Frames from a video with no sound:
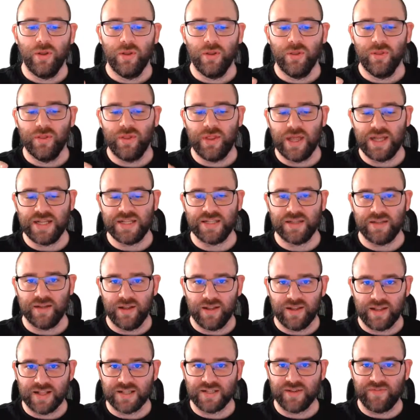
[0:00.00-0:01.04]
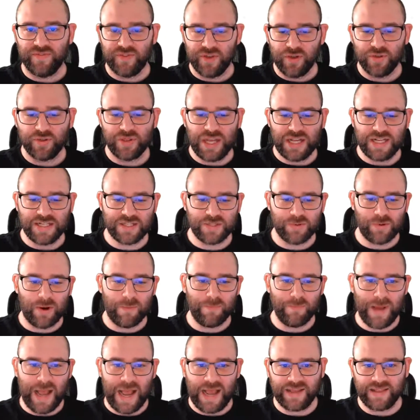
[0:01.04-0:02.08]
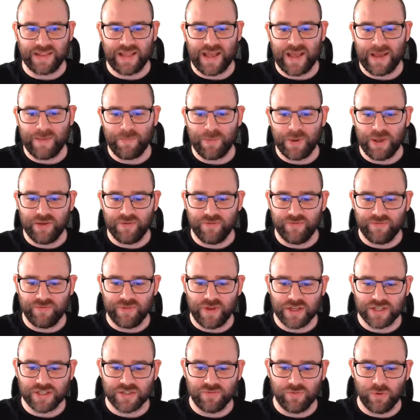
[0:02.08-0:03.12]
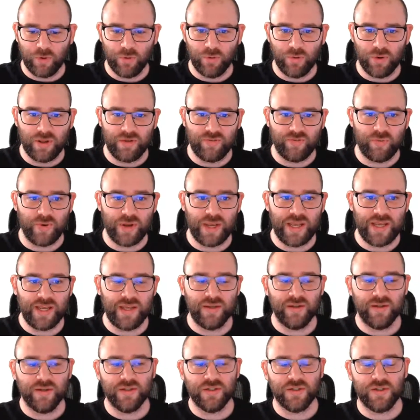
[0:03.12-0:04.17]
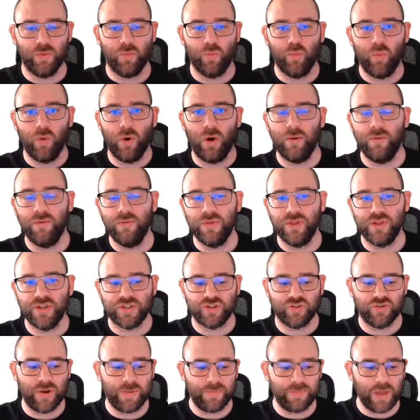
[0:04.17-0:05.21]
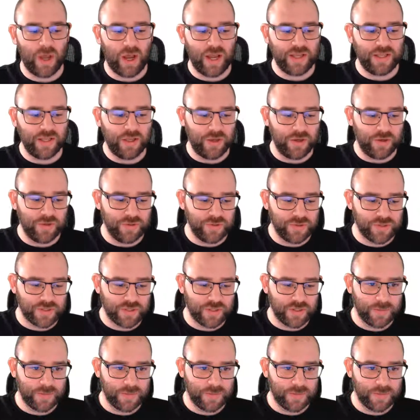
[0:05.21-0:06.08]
there's a few things to unpack there, but first of all, what the script that I used